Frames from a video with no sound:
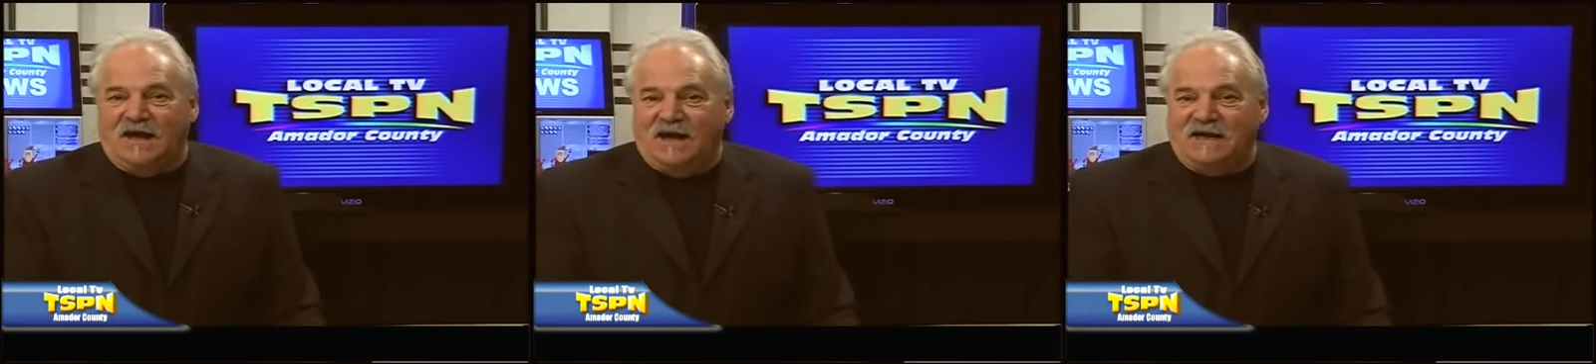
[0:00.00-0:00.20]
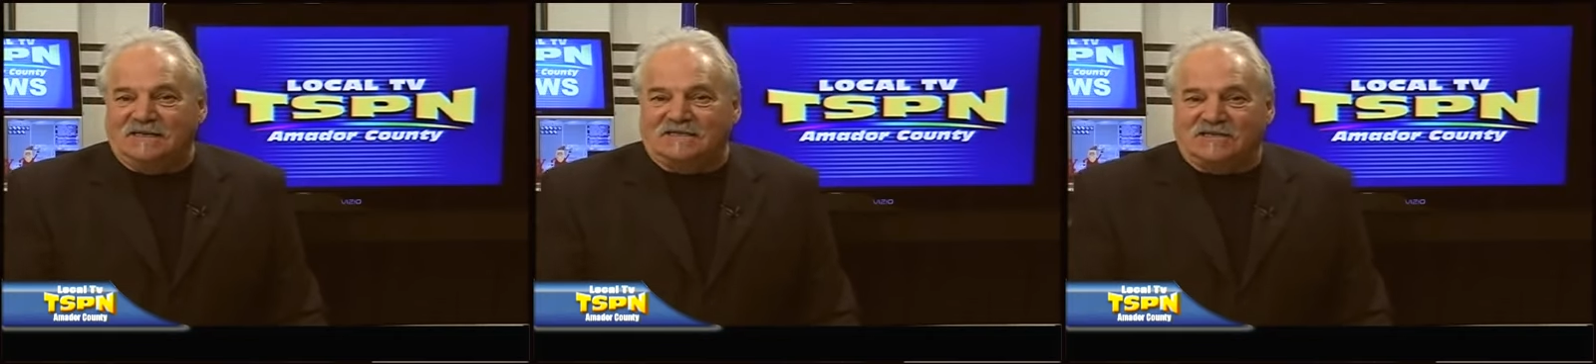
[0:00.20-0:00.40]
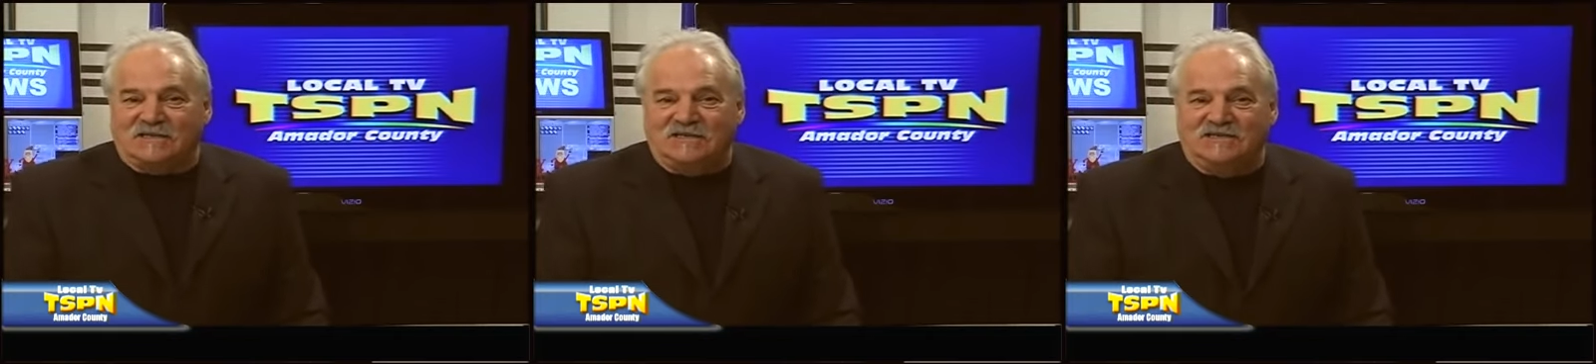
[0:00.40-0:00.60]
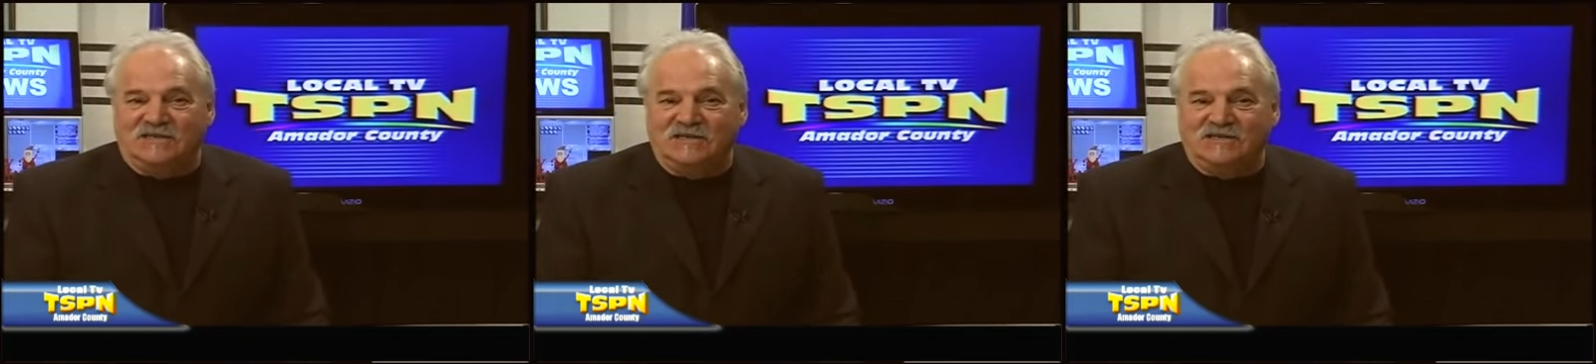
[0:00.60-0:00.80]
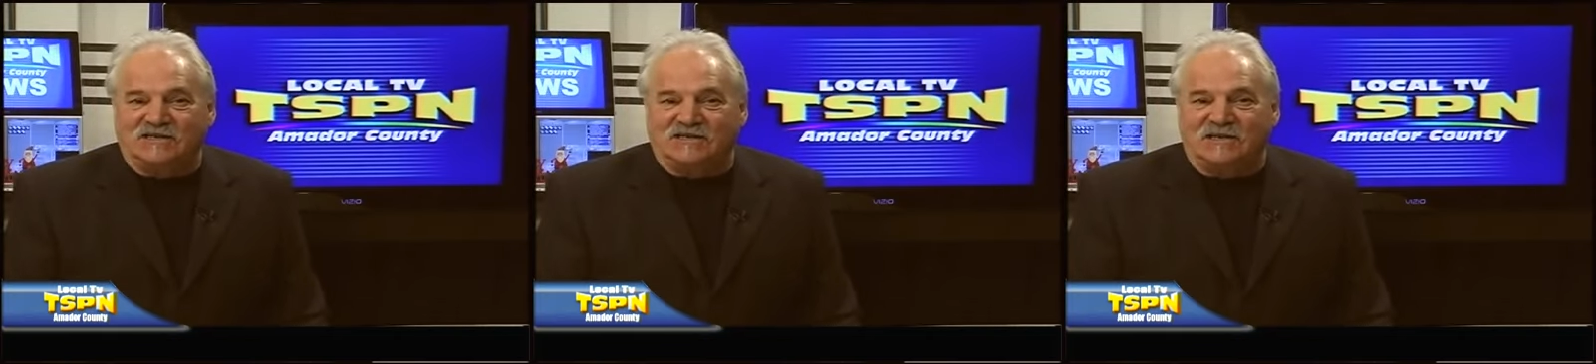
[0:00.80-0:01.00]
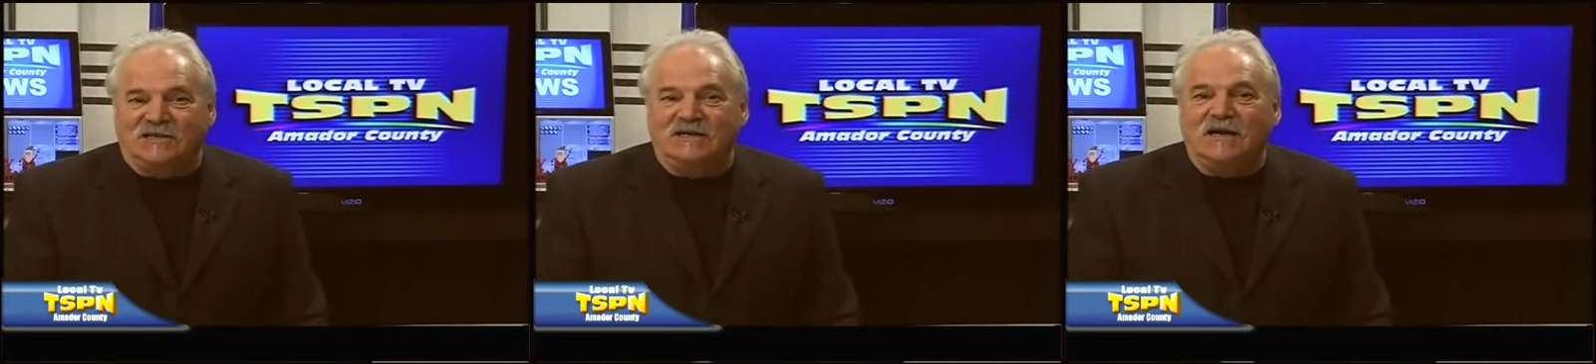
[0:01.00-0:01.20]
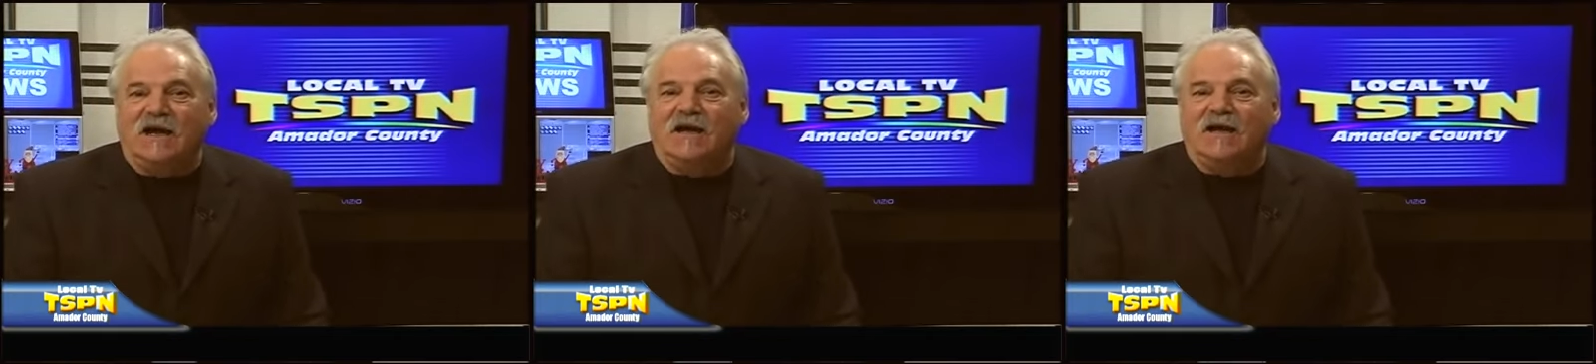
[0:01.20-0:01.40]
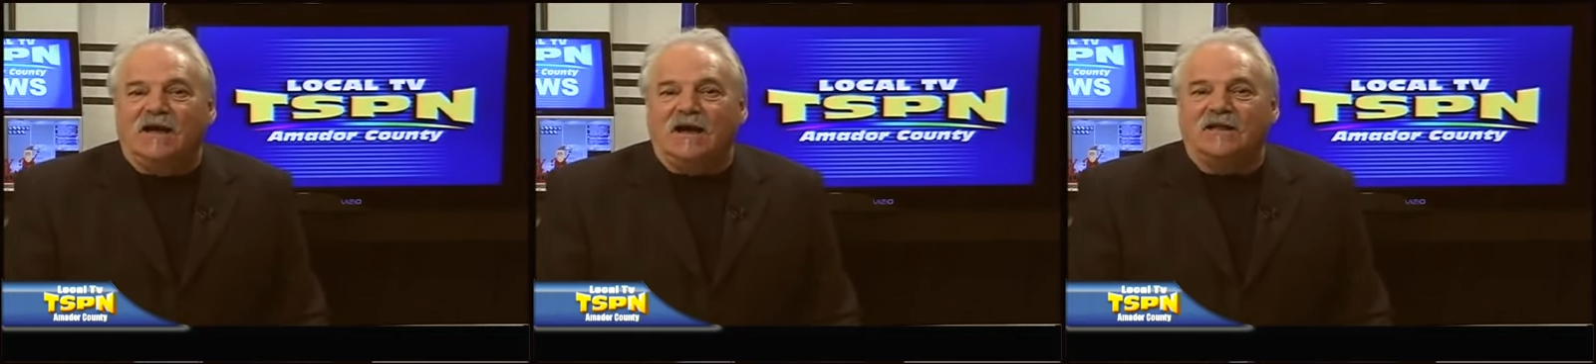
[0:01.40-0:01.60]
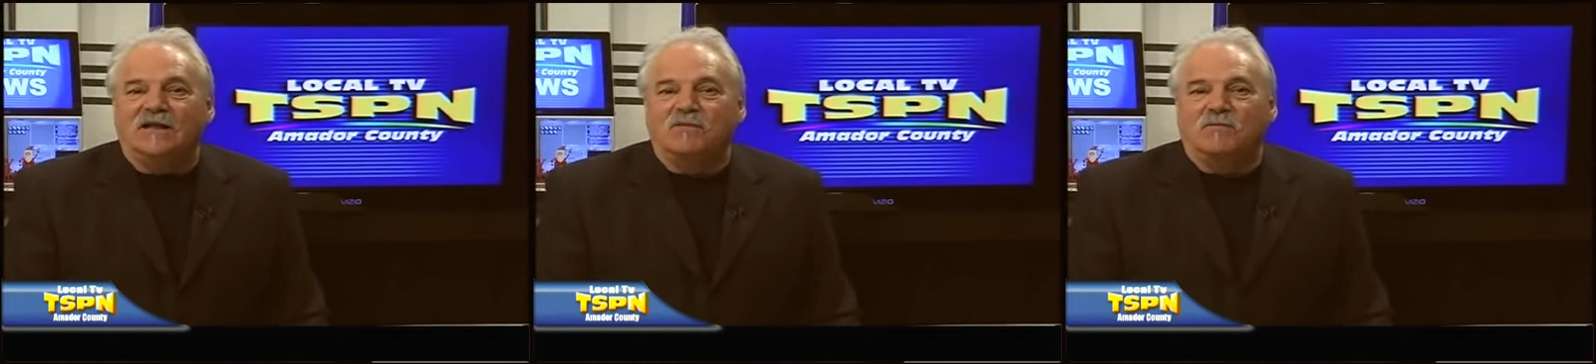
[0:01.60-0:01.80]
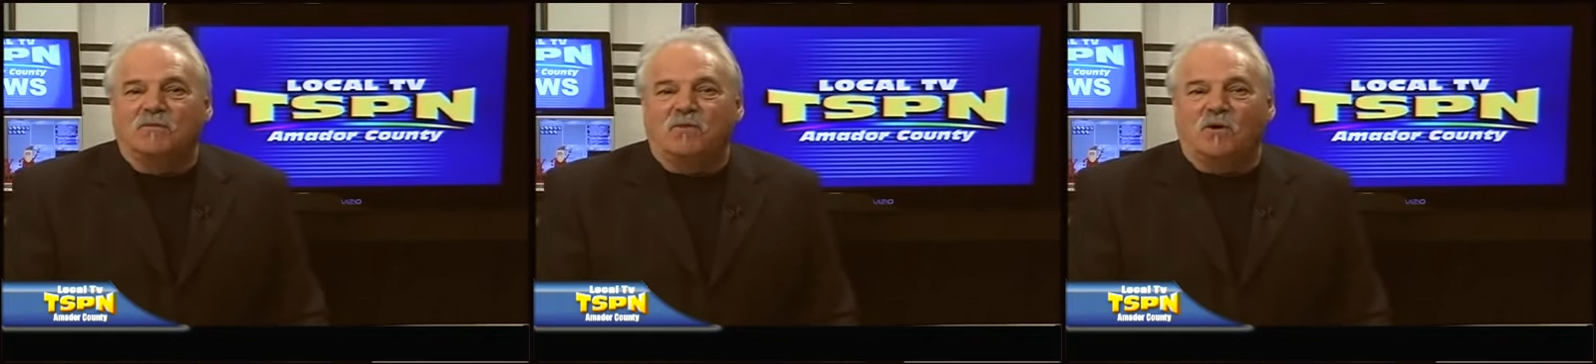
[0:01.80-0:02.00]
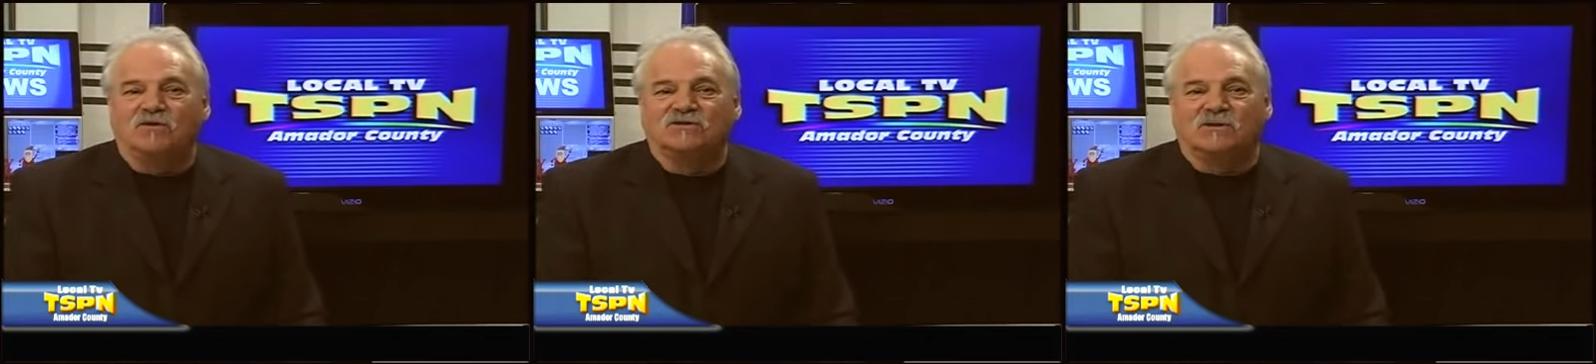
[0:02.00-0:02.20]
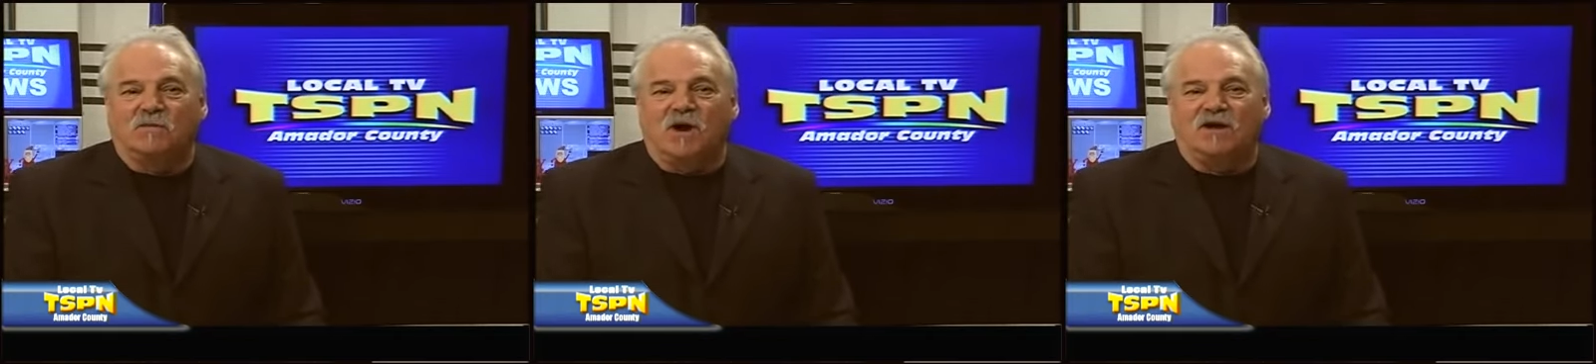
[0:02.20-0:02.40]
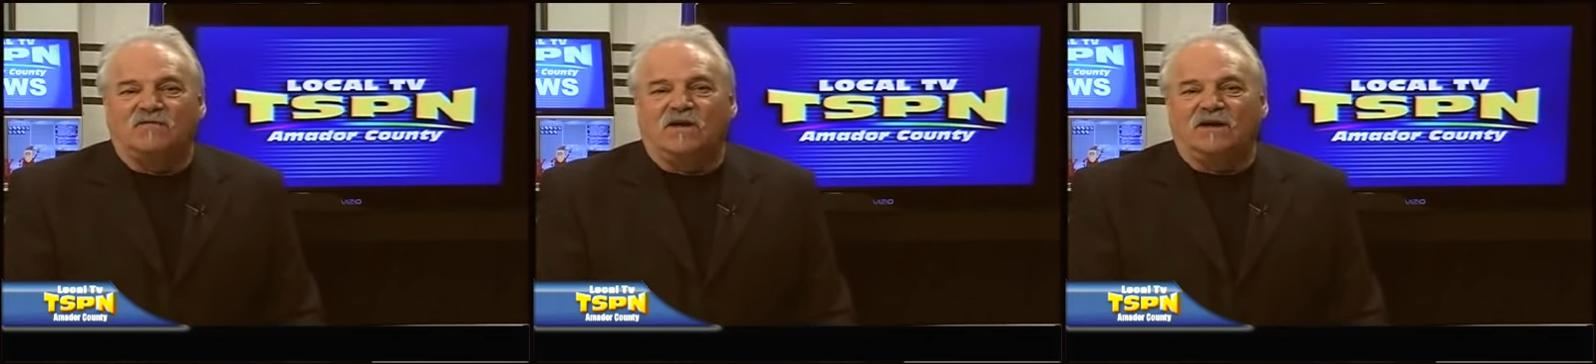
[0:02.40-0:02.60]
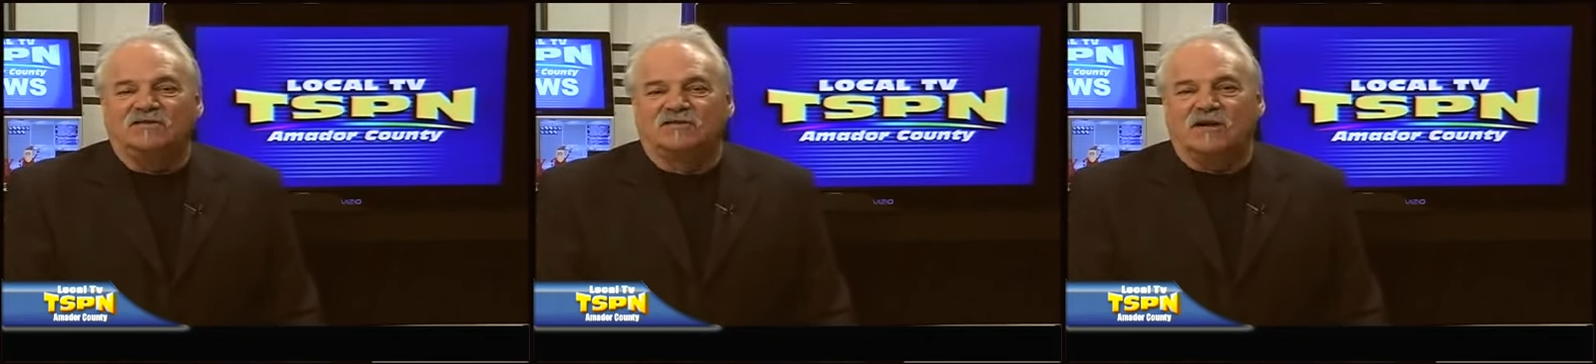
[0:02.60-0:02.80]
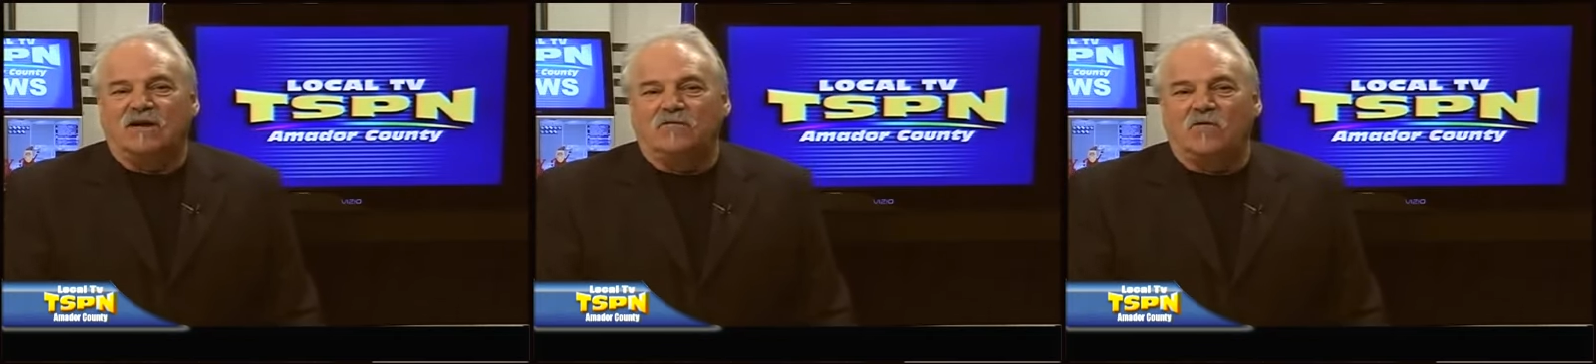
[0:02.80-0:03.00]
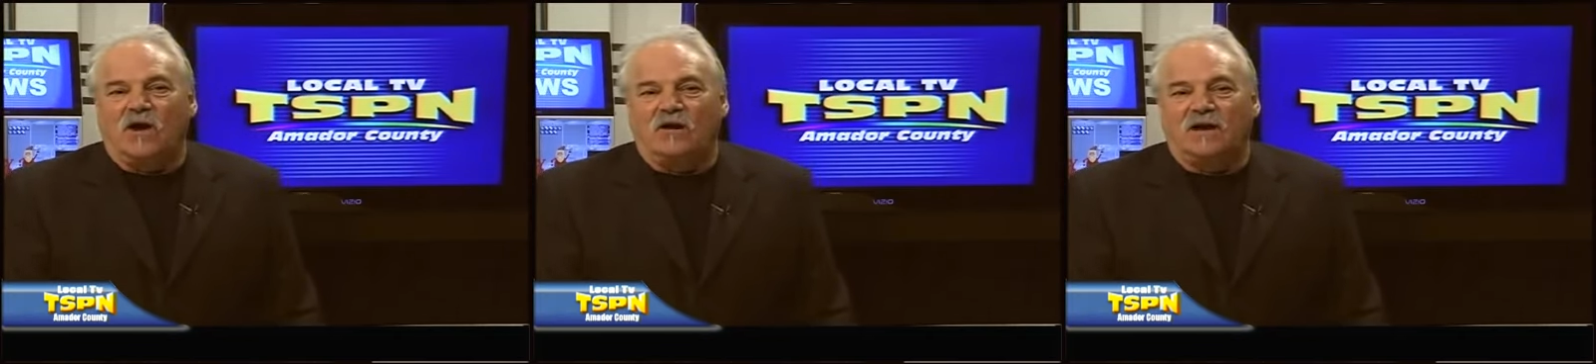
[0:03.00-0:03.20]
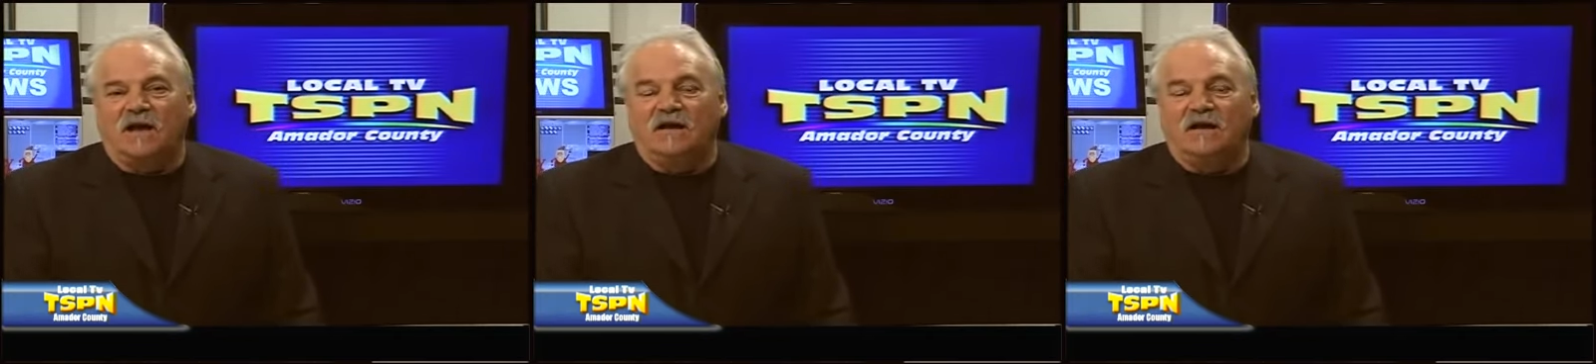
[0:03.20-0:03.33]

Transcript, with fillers: ACTC, and they propose to modify State Route